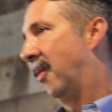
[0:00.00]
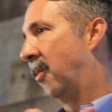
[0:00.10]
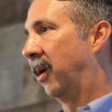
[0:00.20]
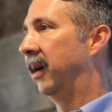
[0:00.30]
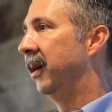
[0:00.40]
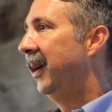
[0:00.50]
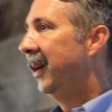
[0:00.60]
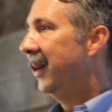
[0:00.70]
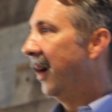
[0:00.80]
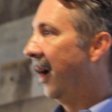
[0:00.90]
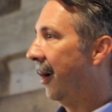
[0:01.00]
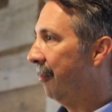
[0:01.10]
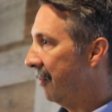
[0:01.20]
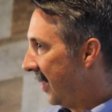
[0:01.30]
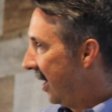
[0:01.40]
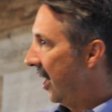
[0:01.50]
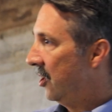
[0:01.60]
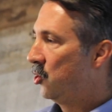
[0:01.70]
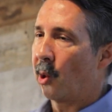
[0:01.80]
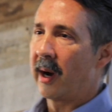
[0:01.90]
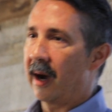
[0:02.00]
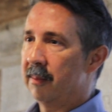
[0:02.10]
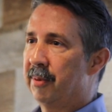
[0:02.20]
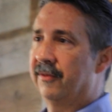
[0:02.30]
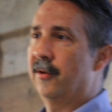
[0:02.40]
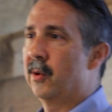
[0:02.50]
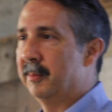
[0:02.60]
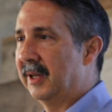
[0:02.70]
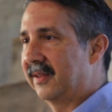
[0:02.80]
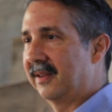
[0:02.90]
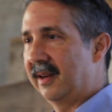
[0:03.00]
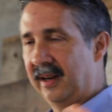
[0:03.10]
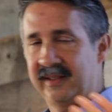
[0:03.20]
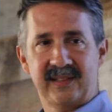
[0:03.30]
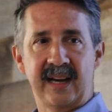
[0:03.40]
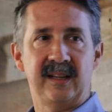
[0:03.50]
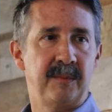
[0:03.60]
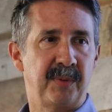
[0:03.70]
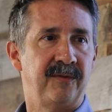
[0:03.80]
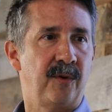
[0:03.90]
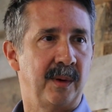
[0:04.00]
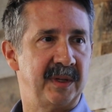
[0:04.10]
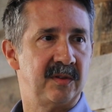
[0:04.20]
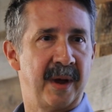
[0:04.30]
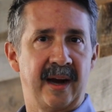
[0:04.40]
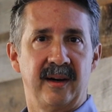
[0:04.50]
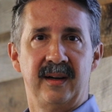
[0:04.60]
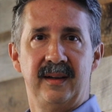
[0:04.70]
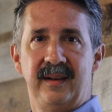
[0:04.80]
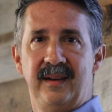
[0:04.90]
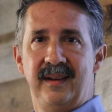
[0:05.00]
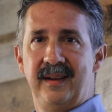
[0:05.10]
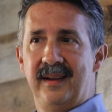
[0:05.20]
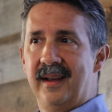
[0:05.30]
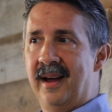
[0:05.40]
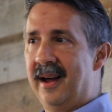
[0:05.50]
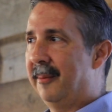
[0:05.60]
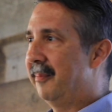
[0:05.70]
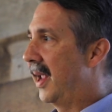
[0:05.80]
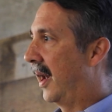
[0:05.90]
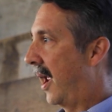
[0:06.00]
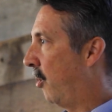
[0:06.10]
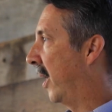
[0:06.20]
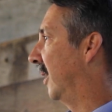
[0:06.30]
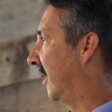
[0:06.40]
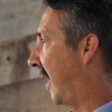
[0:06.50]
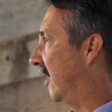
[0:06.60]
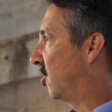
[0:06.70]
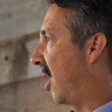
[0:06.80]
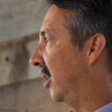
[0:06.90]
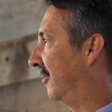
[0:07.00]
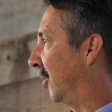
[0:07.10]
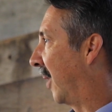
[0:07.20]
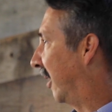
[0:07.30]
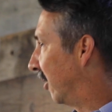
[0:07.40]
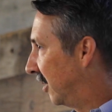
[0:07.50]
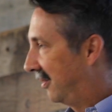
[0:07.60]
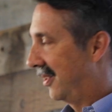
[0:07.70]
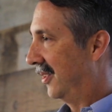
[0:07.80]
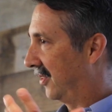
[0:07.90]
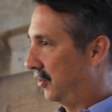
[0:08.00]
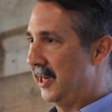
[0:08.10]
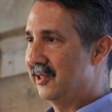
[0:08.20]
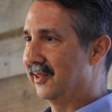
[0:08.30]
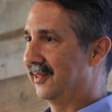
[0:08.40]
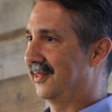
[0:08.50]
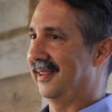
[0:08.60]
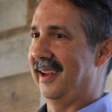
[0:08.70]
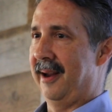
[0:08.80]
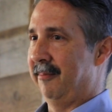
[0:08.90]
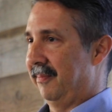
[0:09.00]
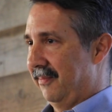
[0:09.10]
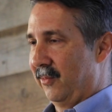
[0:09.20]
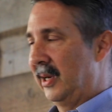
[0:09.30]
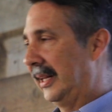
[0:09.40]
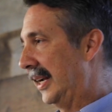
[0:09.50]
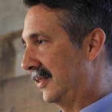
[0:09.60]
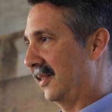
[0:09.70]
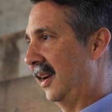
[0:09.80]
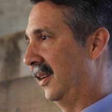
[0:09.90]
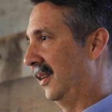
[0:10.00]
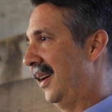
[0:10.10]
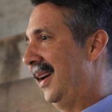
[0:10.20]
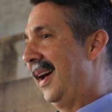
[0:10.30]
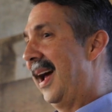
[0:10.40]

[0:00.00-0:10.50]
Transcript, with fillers: or um, enjoy our performance, uh, cycling performance better. Um, and I want to engage all of you. I heard the speeches. I'm really excited.